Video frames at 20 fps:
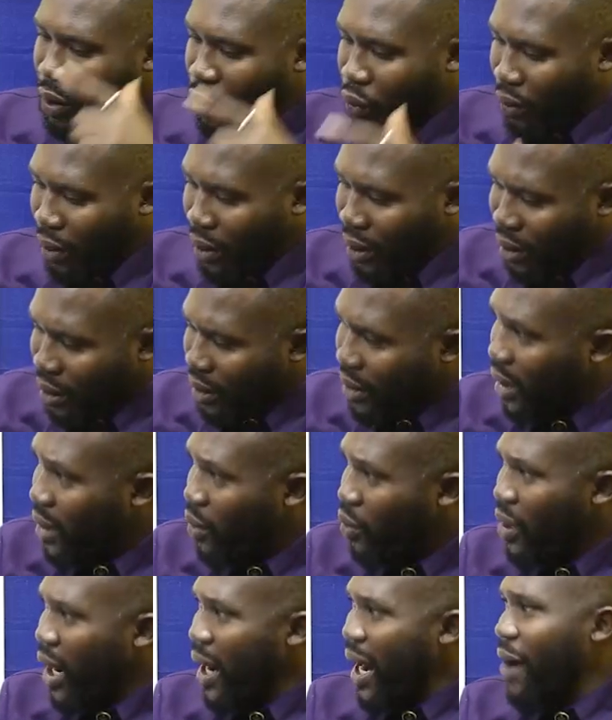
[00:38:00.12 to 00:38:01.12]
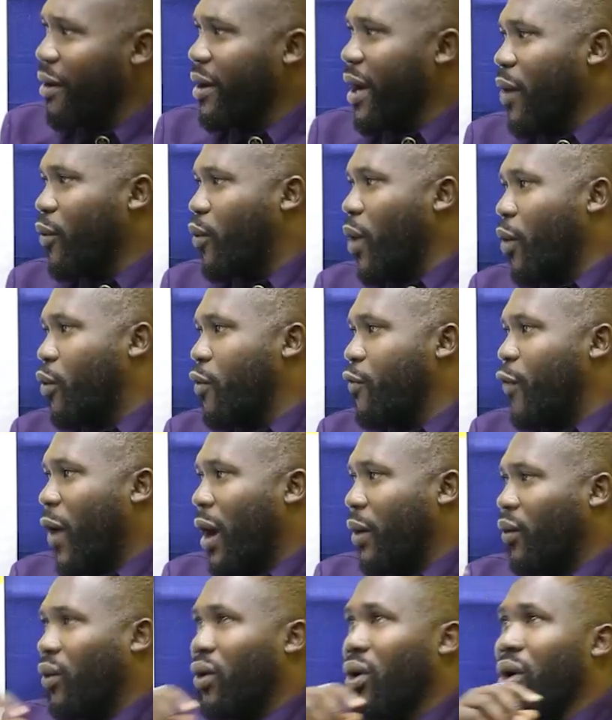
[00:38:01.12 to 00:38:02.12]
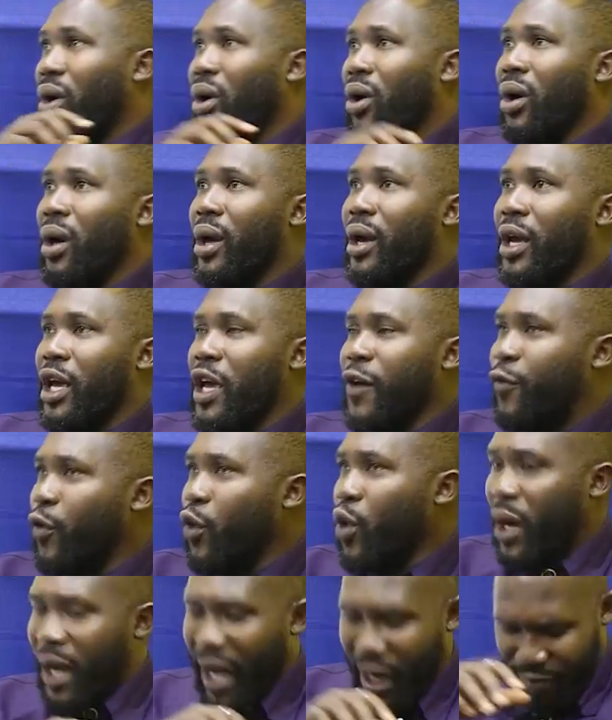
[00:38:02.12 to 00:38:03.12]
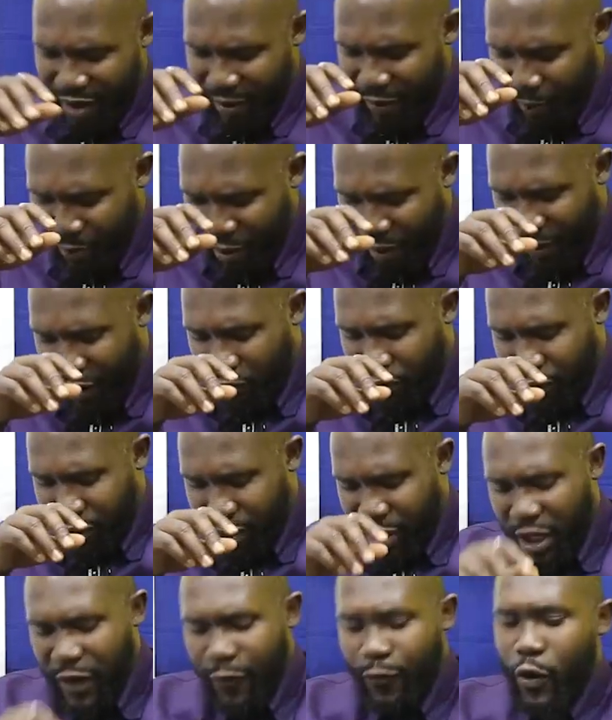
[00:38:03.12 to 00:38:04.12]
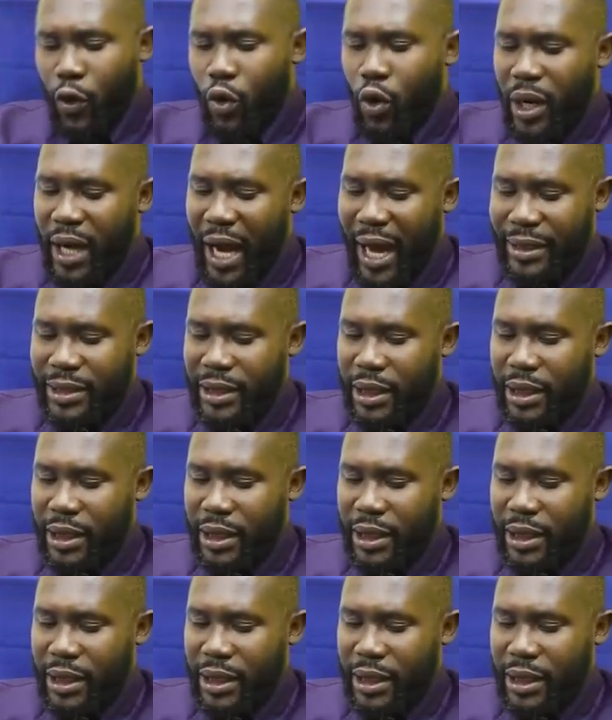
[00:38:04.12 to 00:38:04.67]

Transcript: Oh, Nana Addo Akufo. If you look at, you look at